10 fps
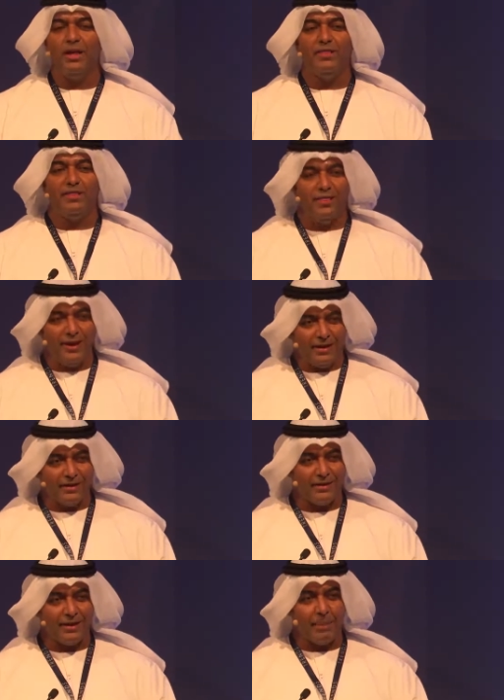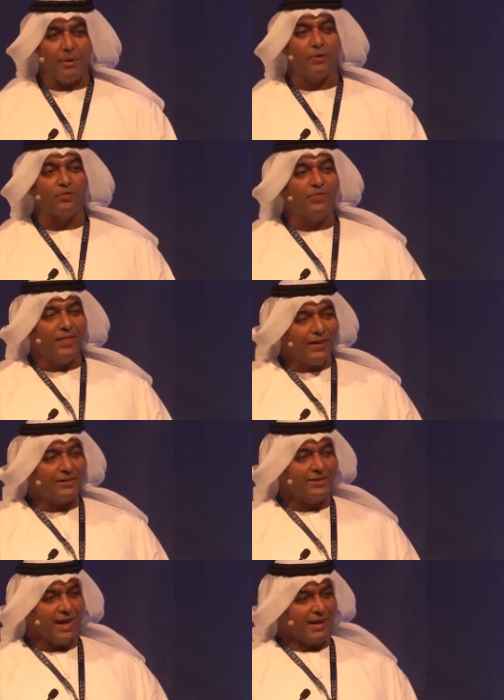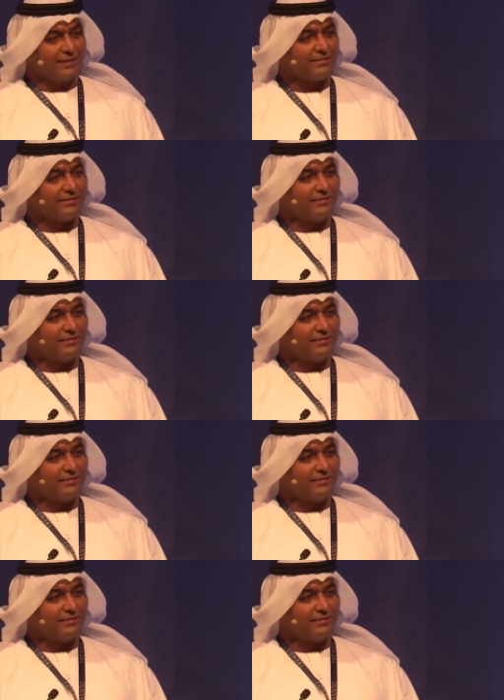think about think tanks,